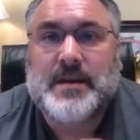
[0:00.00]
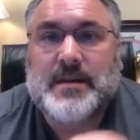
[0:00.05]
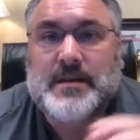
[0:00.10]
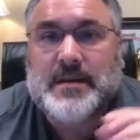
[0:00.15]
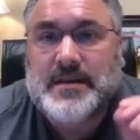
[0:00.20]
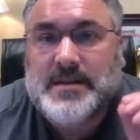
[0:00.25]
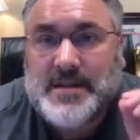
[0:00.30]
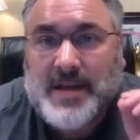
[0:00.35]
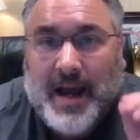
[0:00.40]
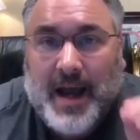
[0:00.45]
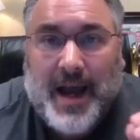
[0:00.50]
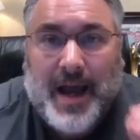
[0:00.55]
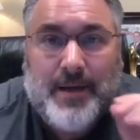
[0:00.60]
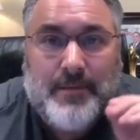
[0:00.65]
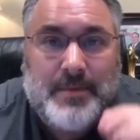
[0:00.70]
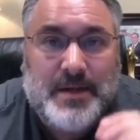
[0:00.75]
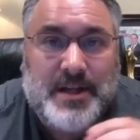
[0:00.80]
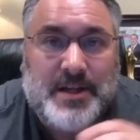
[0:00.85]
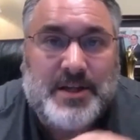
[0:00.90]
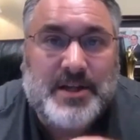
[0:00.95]
The top
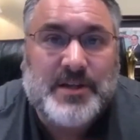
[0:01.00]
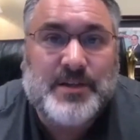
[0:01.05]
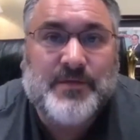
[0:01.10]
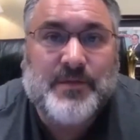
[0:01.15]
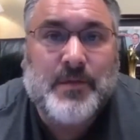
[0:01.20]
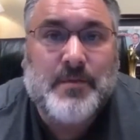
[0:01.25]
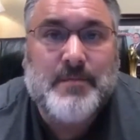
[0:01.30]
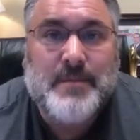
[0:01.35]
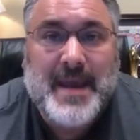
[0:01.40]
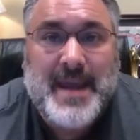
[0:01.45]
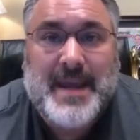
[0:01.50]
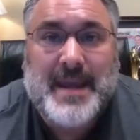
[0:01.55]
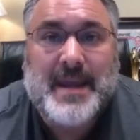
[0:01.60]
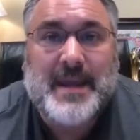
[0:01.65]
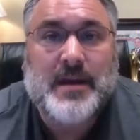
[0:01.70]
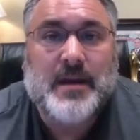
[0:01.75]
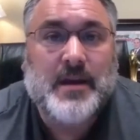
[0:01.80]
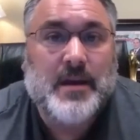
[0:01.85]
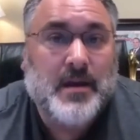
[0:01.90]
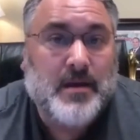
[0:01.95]
niches for
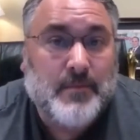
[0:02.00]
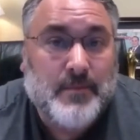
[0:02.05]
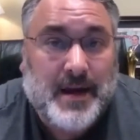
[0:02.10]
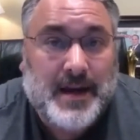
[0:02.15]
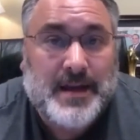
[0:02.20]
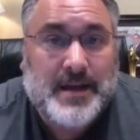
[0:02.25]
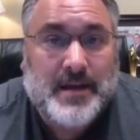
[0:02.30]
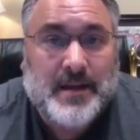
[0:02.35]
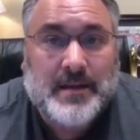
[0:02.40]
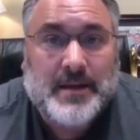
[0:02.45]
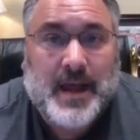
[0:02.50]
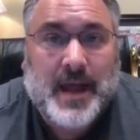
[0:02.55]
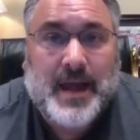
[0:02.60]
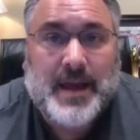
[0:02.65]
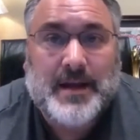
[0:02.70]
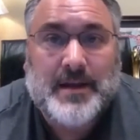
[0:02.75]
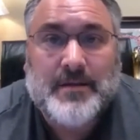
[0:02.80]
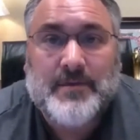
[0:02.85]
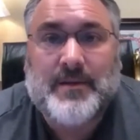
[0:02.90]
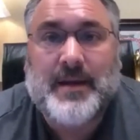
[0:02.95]
making money
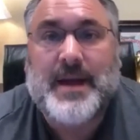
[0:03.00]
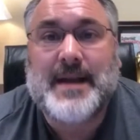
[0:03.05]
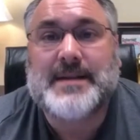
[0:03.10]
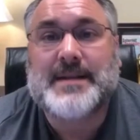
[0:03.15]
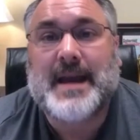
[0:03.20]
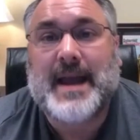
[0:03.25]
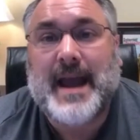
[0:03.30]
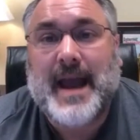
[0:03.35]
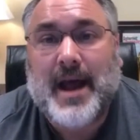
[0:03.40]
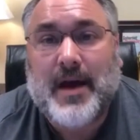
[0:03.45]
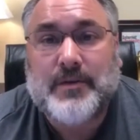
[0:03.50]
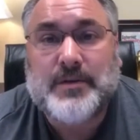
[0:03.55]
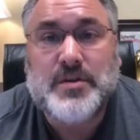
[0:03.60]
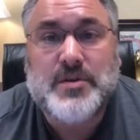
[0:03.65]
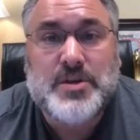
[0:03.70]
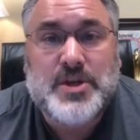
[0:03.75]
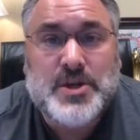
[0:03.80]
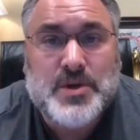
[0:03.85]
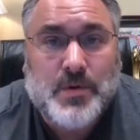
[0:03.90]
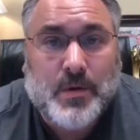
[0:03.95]
online. In fact, how to
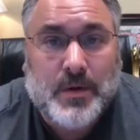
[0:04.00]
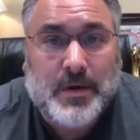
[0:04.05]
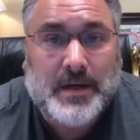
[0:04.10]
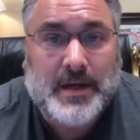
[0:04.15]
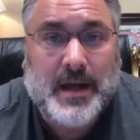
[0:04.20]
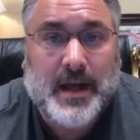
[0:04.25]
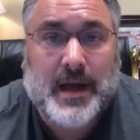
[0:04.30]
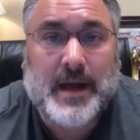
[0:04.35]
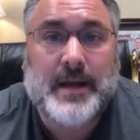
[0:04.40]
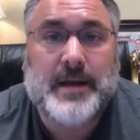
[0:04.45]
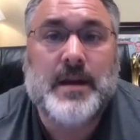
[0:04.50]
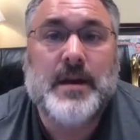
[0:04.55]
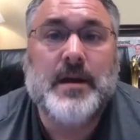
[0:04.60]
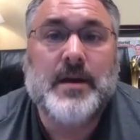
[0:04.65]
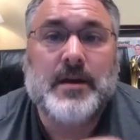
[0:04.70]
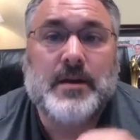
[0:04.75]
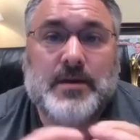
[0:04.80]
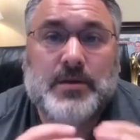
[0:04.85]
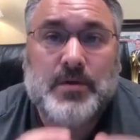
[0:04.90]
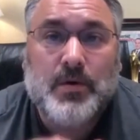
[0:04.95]
shortcut
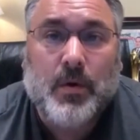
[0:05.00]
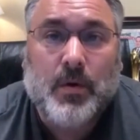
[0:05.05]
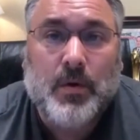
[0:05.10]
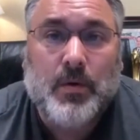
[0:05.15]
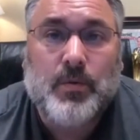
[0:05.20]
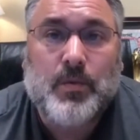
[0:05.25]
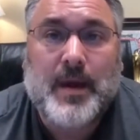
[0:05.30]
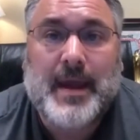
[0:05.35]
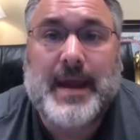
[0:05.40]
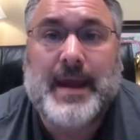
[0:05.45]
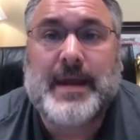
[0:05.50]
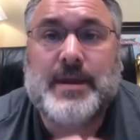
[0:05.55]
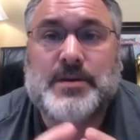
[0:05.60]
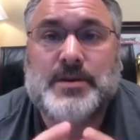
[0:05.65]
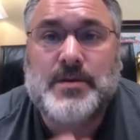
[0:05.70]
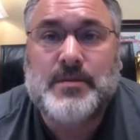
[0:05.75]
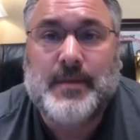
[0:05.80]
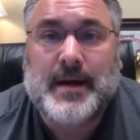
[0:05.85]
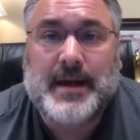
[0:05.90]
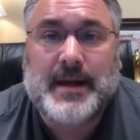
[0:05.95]
your way
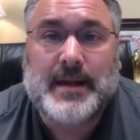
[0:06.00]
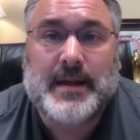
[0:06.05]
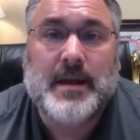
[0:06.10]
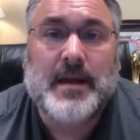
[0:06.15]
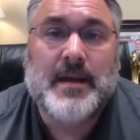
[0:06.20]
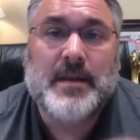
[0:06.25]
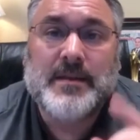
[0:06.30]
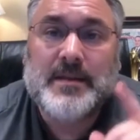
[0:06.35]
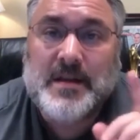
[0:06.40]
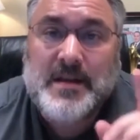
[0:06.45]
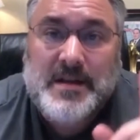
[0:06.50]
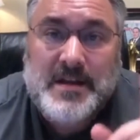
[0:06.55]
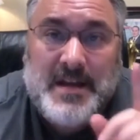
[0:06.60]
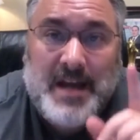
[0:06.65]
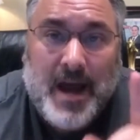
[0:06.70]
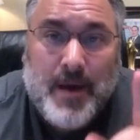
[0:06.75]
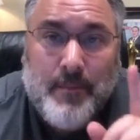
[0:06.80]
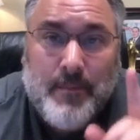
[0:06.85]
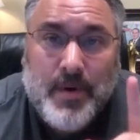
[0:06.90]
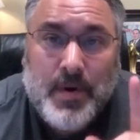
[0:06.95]
to money. The
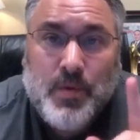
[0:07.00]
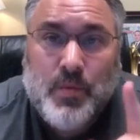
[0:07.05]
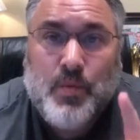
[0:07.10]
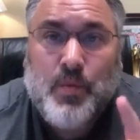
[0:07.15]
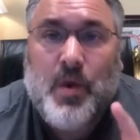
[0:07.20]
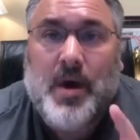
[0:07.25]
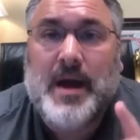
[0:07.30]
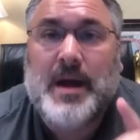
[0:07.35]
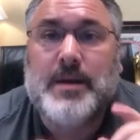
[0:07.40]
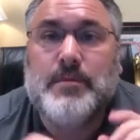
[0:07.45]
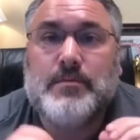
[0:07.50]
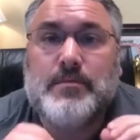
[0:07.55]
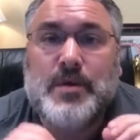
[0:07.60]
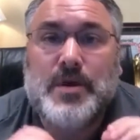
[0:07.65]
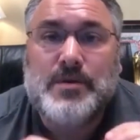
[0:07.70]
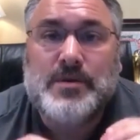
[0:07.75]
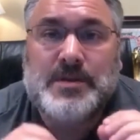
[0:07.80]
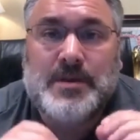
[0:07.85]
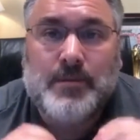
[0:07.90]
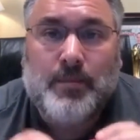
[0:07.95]
#1
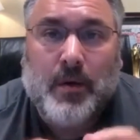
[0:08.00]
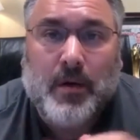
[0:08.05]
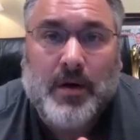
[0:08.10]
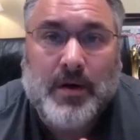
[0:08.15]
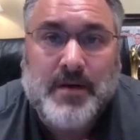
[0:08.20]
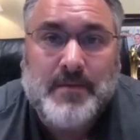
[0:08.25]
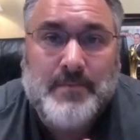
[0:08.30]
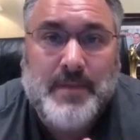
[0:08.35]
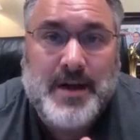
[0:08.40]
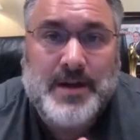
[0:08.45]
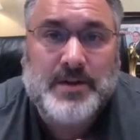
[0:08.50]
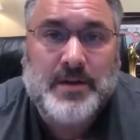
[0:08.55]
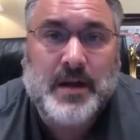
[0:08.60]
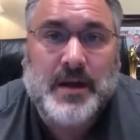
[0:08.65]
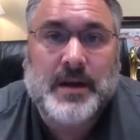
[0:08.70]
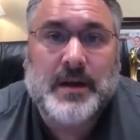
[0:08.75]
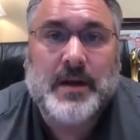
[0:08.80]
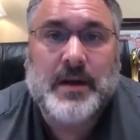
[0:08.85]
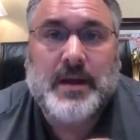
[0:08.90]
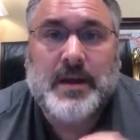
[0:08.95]
most important
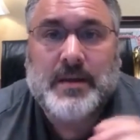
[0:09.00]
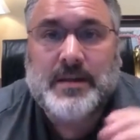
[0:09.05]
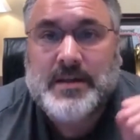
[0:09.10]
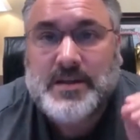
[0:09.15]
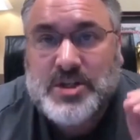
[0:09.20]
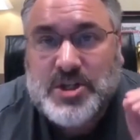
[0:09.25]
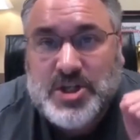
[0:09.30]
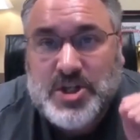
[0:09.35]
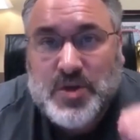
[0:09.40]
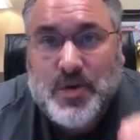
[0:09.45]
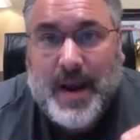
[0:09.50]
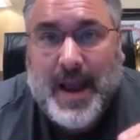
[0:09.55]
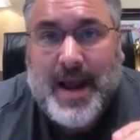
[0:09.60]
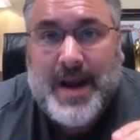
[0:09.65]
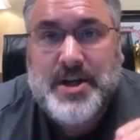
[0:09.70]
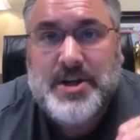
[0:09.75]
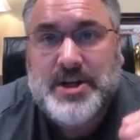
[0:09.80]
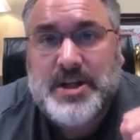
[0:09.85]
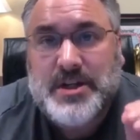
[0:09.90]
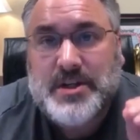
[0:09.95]
metric. The
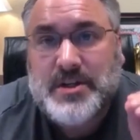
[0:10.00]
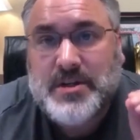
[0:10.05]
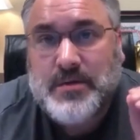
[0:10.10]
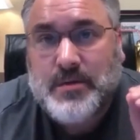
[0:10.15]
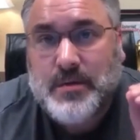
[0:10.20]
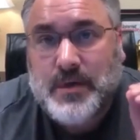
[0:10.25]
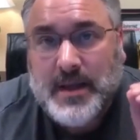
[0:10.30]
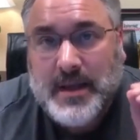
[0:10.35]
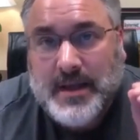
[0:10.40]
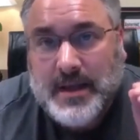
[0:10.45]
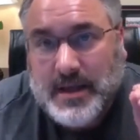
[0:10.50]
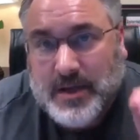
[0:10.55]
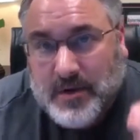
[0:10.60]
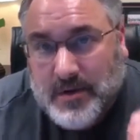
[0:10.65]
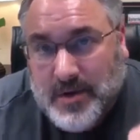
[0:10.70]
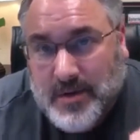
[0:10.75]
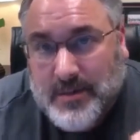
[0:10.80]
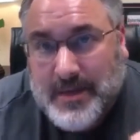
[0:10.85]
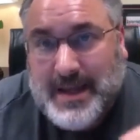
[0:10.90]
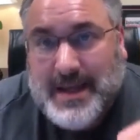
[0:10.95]
strategy to
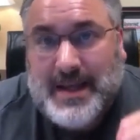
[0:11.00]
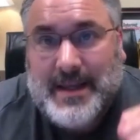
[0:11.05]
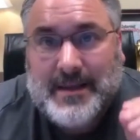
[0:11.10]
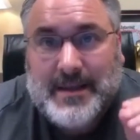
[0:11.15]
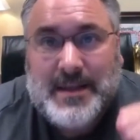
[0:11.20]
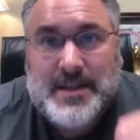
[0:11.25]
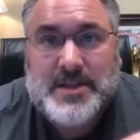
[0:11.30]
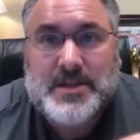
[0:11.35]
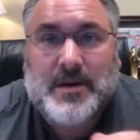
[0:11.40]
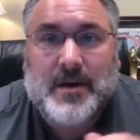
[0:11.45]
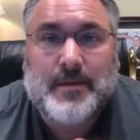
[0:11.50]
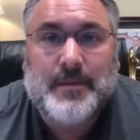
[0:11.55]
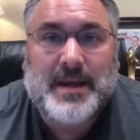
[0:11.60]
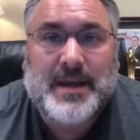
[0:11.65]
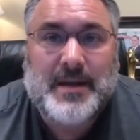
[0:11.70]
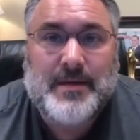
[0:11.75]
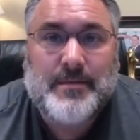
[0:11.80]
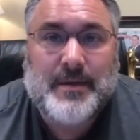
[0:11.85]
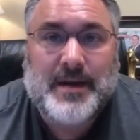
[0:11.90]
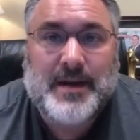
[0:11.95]
immediately start
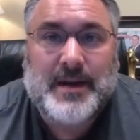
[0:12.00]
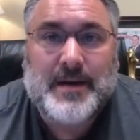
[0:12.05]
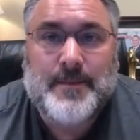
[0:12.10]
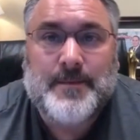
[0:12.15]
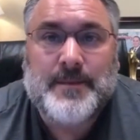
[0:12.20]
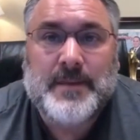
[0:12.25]
making money.